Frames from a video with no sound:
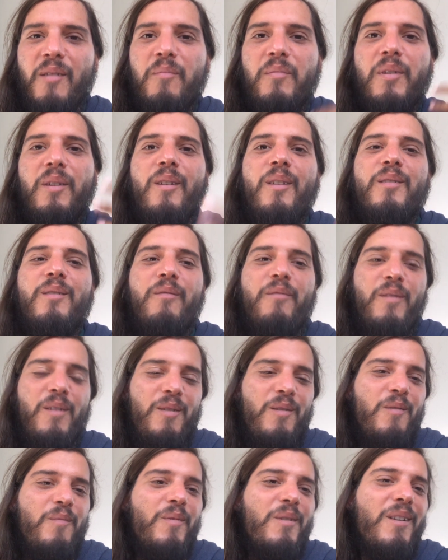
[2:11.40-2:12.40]
because of the
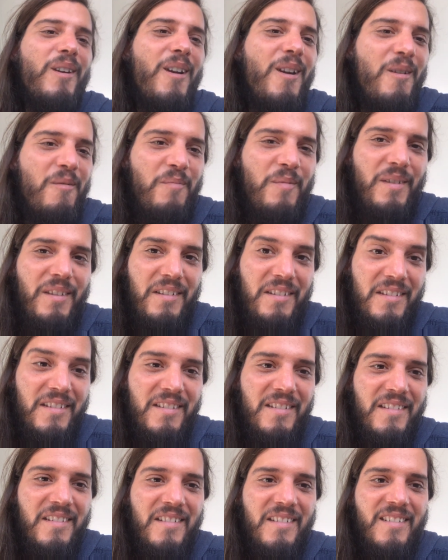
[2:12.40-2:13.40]
human heartbeat.
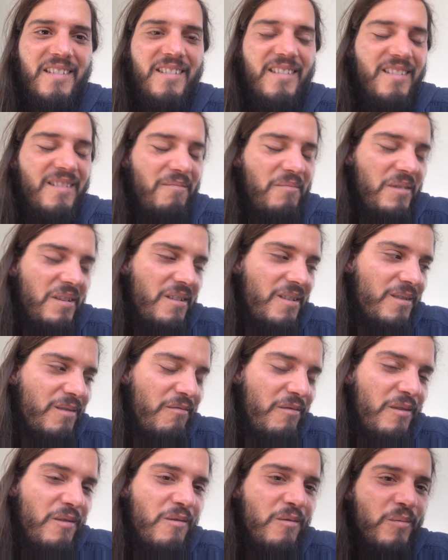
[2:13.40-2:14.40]
Because
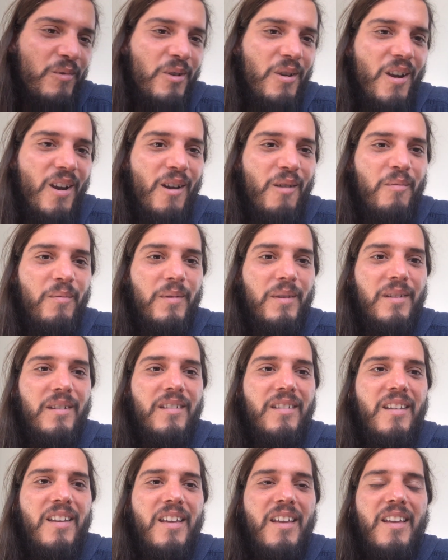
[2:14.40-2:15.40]
of the human heartbeat.
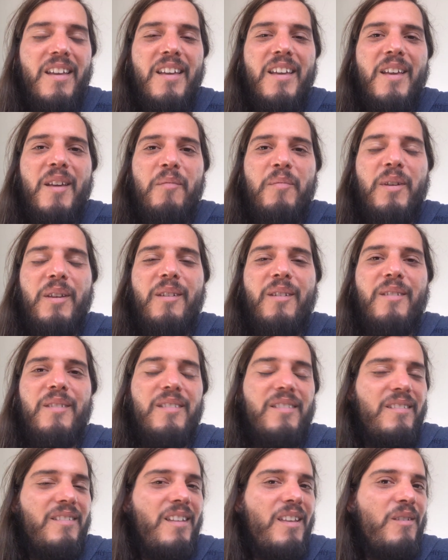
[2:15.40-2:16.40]

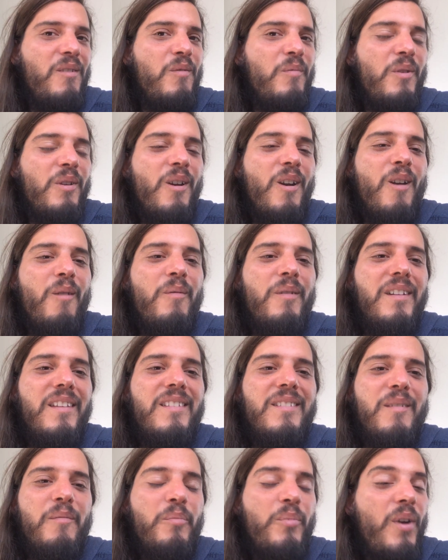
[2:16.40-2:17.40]
Because the human heartbeat
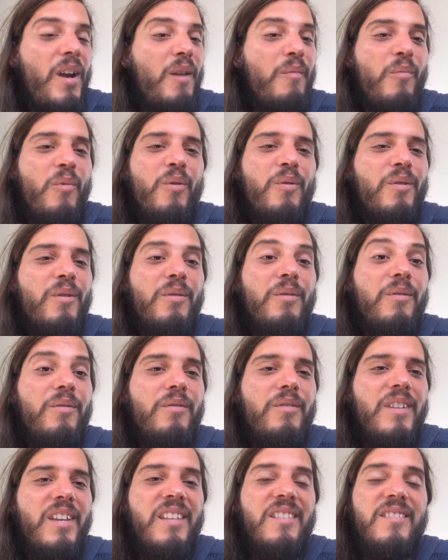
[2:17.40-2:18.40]
is the
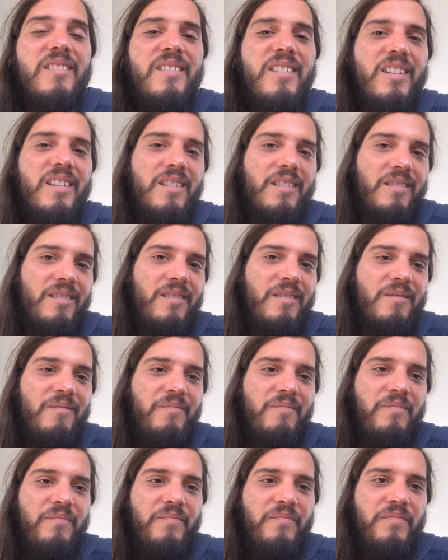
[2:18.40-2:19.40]
primordial instinct.
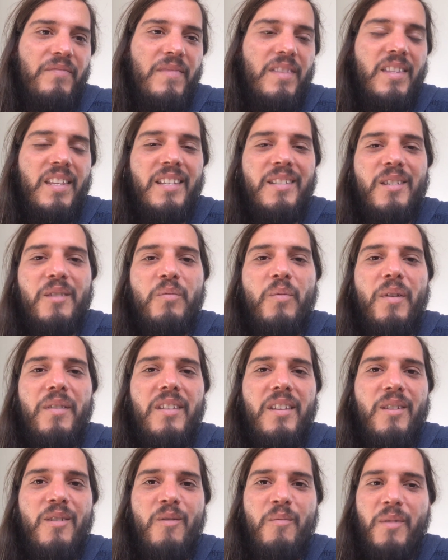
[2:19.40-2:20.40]
This is what
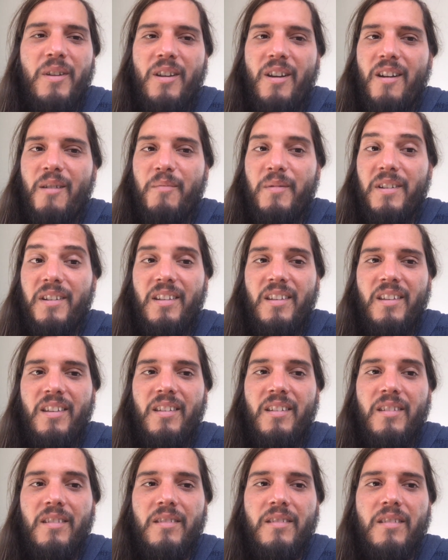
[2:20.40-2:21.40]
the human heartbeat
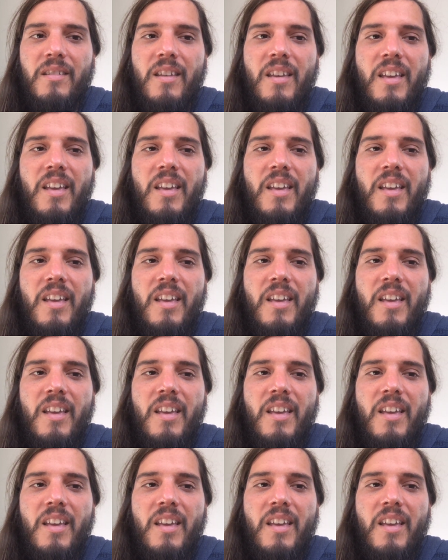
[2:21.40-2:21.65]
is.